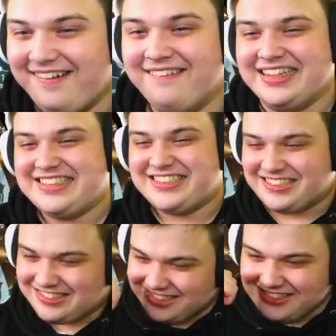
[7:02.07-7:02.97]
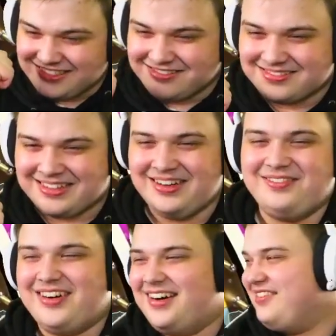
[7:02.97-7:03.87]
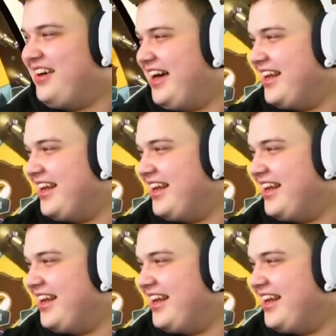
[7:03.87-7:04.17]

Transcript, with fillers: Let's go. Come on, man.